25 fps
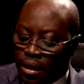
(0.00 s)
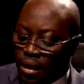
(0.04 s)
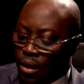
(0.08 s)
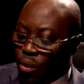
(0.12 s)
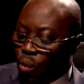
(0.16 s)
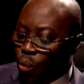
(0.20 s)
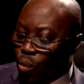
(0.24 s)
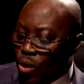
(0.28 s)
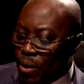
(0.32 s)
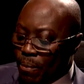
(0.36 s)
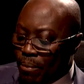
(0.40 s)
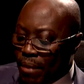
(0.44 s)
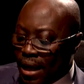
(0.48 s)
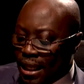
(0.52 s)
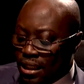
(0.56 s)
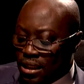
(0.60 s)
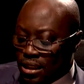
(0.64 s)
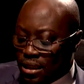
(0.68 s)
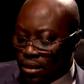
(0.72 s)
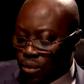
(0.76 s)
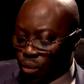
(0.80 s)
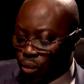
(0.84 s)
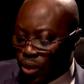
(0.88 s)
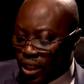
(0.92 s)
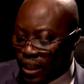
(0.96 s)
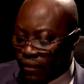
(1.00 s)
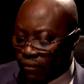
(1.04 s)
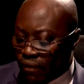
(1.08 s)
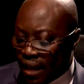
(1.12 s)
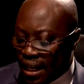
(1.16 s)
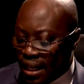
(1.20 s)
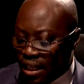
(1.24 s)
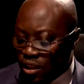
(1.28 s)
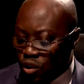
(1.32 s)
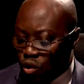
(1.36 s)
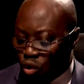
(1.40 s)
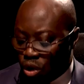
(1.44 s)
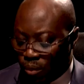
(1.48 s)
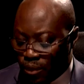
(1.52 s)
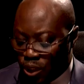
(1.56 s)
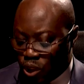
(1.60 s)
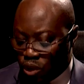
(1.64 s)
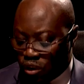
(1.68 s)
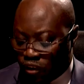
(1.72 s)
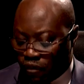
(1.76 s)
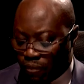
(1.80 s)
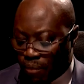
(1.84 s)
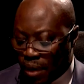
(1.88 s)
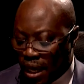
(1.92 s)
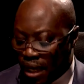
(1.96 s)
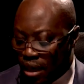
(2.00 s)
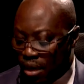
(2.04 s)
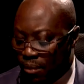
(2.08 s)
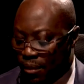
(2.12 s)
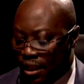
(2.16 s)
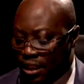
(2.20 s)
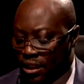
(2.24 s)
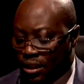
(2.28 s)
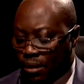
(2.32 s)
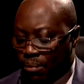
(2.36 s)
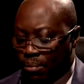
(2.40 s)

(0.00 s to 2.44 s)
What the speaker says: We met with the Finance Committee of Parliament,